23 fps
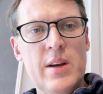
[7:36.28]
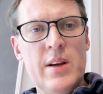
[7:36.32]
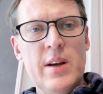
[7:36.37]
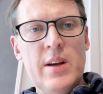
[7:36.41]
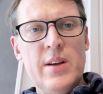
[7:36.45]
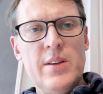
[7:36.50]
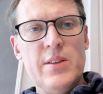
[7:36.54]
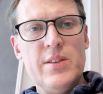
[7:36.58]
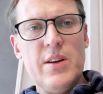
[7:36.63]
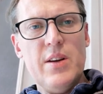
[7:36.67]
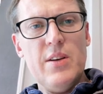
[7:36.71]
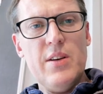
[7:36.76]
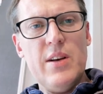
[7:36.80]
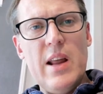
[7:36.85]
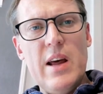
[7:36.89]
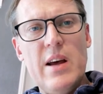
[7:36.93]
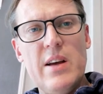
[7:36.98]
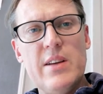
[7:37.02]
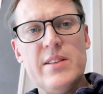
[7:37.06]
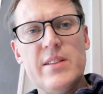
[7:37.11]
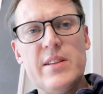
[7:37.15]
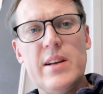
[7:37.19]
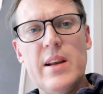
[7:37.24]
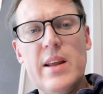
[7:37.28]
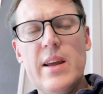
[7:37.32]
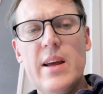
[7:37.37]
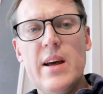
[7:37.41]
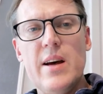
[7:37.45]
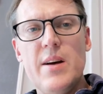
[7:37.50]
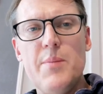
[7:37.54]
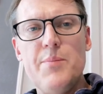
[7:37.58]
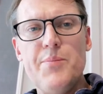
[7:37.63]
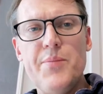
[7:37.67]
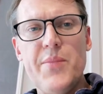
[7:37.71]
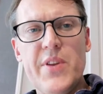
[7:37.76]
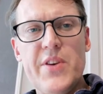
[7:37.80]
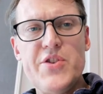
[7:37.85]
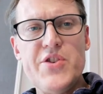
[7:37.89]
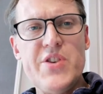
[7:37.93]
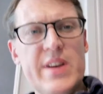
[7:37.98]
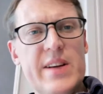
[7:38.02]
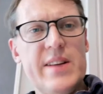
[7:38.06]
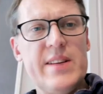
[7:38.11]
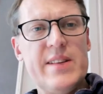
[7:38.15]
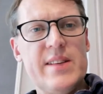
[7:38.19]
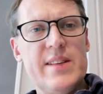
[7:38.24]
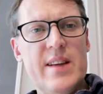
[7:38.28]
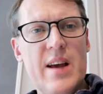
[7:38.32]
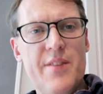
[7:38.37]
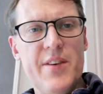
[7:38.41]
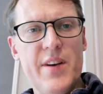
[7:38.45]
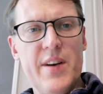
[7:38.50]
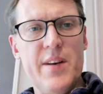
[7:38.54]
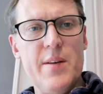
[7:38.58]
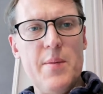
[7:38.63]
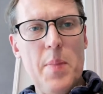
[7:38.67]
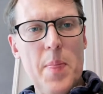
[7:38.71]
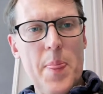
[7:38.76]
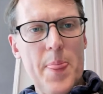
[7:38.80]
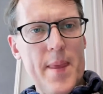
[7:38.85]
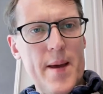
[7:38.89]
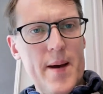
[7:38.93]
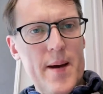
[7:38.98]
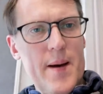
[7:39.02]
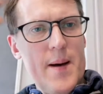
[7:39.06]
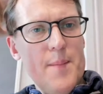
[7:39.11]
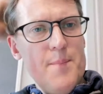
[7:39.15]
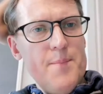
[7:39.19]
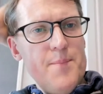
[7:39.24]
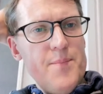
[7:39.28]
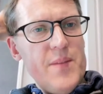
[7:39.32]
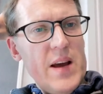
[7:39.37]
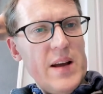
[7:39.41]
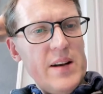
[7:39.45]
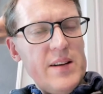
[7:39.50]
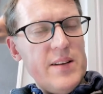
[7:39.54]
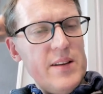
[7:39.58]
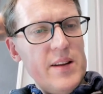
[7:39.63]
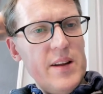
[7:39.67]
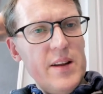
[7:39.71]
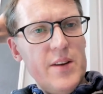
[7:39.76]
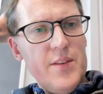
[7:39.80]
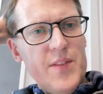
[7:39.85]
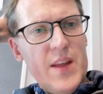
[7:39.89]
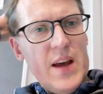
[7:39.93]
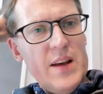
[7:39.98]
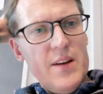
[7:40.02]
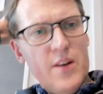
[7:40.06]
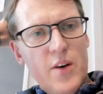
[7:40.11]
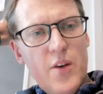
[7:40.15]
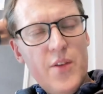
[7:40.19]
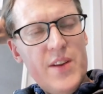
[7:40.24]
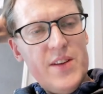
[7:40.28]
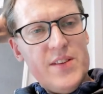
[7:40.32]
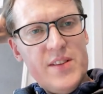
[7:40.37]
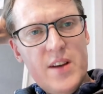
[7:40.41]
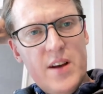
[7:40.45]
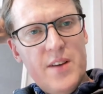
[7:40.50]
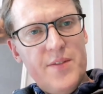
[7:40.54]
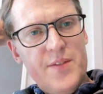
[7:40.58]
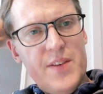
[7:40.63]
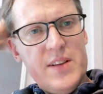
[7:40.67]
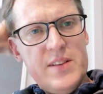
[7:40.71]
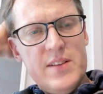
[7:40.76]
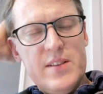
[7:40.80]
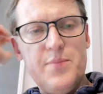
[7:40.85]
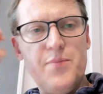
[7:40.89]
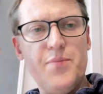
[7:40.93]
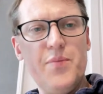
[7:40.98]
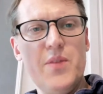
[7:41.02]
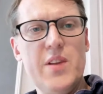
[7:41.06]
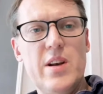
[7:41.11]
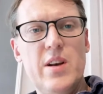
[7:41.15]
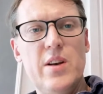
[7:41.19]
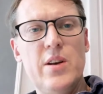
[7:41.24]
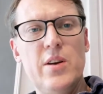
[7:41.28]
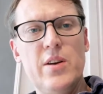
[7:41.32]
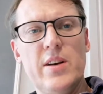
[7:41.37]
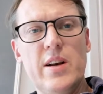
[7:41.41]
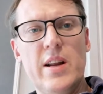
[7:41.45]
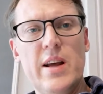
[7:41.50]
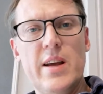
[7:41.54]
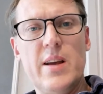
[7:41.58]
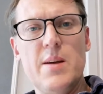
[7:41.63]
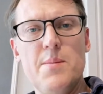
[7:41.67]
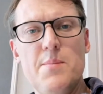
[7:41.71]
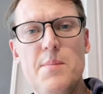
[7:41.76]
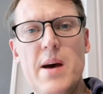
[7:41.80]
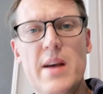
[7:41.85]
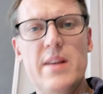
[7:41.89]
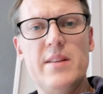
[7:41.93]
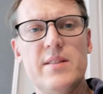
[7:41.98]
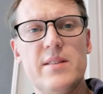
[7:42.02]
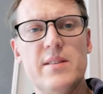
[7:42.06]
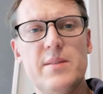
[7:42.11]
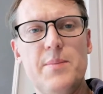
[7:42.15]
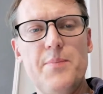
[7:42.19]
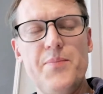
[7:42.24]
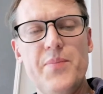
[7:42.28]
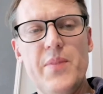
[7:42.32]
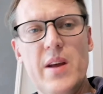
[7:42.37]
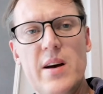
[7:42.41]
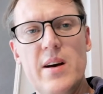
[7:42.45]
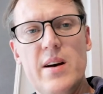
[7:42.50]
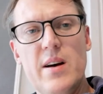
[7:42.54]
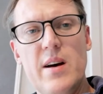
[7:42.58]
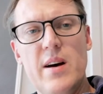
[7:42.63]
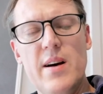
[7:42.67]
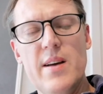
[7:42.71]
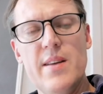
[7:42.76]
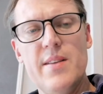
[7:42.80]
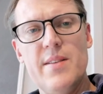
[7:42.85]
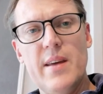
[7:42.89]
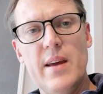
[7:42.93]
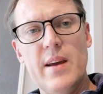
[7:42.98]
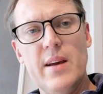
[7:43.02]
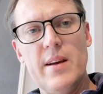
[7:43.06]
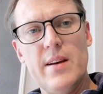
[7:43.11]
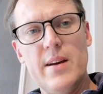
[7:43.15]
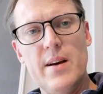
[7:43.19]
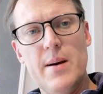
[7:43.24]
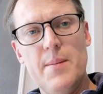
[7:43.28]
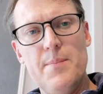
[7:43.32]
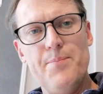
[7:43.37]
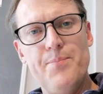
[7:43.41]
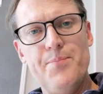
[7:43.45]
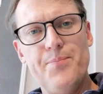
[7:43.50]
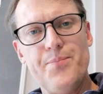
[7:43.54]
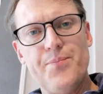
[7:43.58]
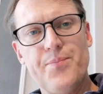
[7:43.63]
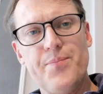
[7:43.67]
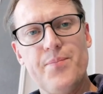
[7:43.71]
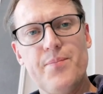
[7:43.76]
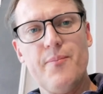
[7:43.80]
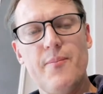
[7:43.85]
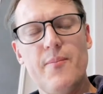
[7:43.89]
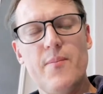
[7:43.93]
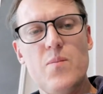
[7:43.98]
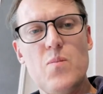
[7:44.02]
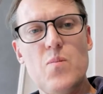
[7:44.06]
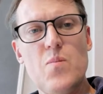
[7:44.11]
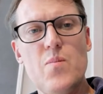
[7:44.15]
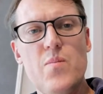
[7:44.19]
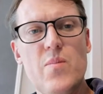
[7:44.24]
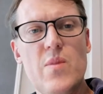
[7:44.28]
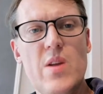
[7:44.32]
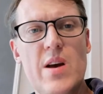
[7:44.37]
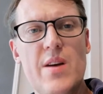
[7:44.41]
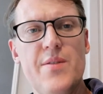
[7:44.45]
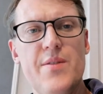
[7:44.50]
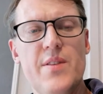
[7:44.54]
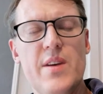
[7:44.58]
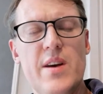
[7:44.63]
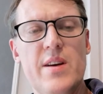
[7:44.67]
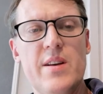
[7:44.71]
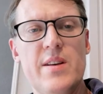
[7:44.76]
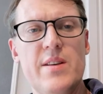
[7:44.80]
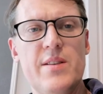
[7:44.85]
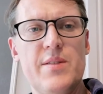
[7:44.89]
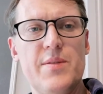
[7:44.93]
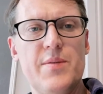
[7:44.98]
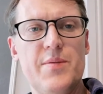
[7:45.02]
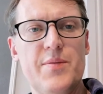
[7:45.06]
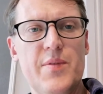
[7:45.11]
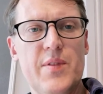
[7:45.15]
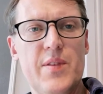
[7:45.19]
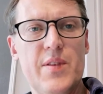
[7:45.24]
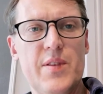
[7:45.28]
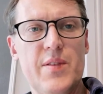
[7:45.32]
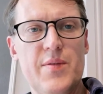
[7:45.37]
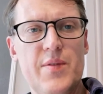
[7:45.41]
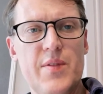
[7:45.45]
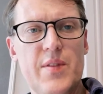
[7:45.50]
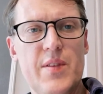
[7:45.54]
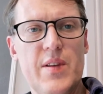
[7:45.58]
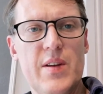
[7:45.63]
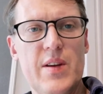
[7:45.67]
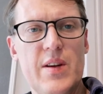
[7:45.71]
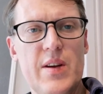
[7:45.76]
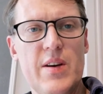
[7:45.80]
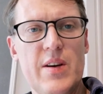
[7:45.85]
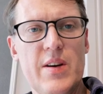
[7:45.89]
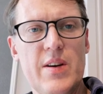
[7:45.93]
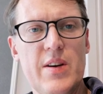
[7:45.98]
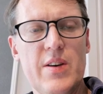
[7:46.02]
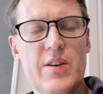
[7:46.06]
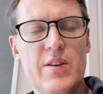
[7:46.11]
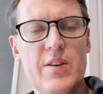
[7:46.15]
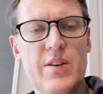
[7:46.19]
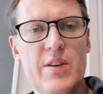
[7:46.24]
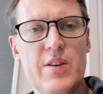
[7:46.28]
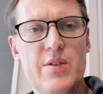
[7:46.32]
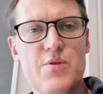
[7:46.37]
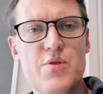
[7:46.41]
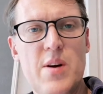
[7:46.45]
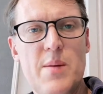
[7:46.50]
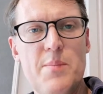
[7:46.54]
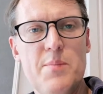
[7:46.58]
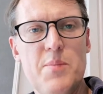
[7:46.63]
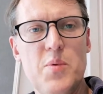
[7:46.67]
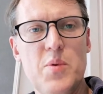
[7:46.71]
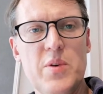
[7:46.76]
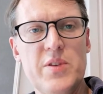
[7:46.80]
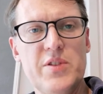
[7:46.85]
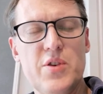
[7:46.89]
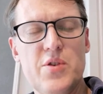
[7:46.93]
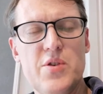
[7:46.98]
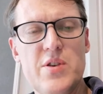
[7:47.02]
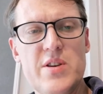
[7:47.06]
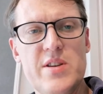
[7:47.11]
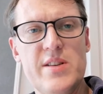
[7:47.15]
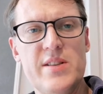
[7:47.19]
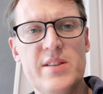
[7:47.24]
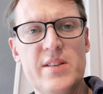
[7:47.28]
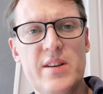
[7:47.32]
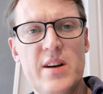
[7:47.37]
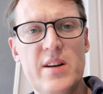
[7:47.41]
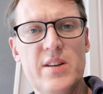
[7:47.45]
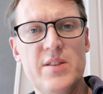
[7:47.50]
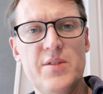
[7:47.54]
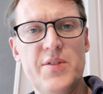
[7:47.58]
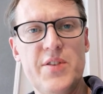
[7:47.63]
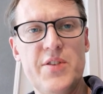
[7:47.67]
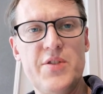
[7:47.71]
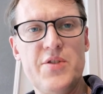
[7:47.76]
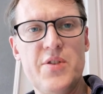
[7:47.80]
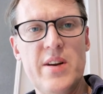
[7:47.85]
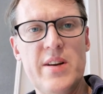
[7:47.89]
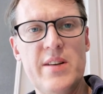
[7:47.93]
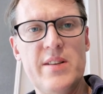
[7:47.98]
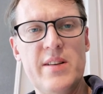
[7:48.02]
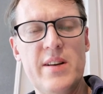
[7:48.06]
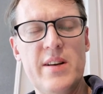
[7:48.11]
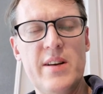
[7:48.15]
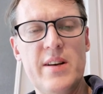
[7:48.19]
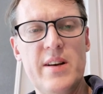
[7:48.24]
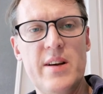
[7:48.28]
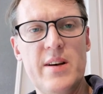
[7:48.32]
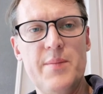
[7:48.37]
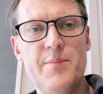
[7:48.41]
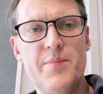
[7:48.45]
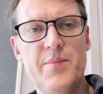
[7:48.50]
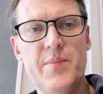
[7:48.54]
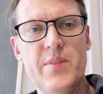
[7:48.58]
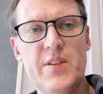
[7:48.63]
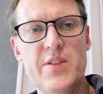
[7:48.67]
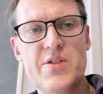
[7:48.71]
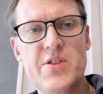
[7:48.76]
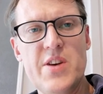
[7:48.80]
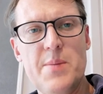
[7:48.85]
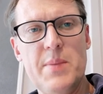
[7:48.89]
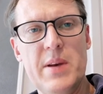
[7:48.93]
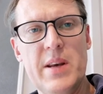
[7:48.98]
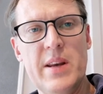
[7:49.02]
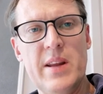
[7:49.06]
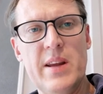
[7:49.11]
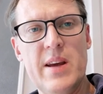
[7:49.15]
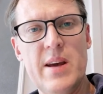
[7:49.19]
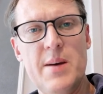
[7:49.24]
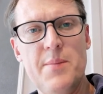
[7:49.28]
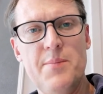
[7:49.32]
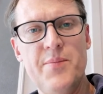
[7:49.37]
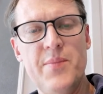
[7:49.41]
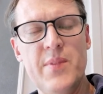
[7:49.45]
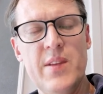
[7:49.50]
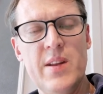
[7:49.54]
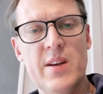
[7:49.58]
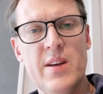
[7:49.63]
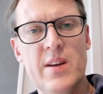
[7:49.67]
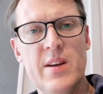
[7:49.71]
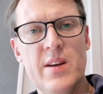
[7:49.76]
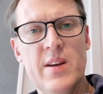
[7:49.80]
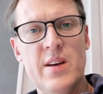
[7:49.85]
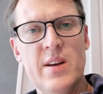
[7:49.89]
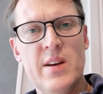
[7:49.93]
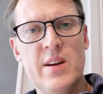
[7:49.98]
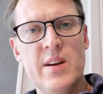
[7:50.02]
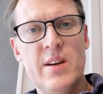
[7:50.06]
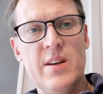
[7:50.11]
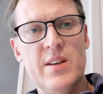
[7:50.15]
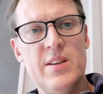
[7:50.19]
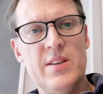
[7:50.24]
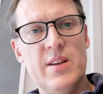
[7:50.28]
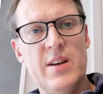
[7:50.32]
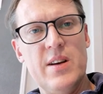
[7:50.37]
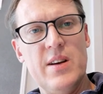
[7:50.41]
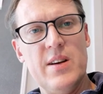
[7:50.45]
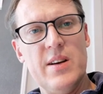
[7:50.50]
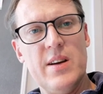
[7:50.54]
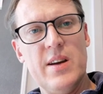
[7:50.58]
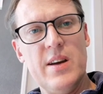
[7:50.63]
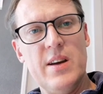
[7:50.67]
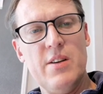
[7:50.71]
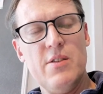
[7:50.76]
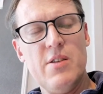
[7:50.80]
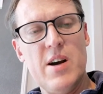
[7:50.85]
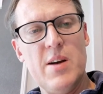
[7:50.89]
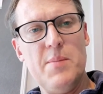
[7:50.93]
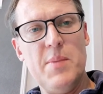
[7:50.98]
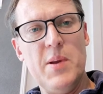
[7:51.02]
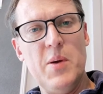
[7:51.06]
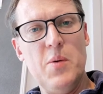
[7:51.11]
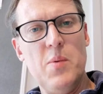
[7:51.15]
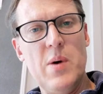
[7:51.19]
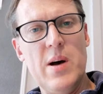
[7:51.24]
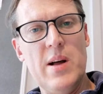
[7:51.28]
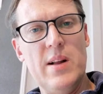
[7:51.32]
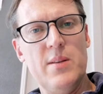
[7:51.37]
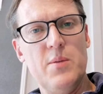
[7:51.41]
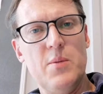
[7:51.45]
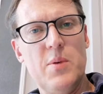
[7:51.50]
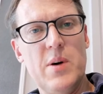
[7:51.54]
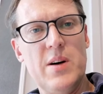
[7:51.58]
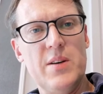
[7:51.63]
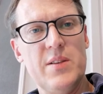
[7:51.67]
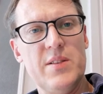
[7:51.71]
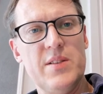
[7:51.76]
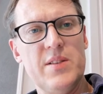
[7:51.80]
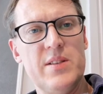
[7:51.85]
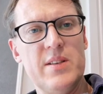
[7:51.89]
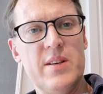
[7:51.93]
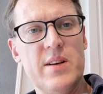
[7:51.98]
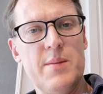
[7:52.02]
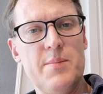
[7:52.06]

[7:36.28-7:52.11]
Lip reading: So lastly, the G7, that on the surface looked like a mess. I think, and Trump was criticised for treating Chairman Kim incredibly well whilst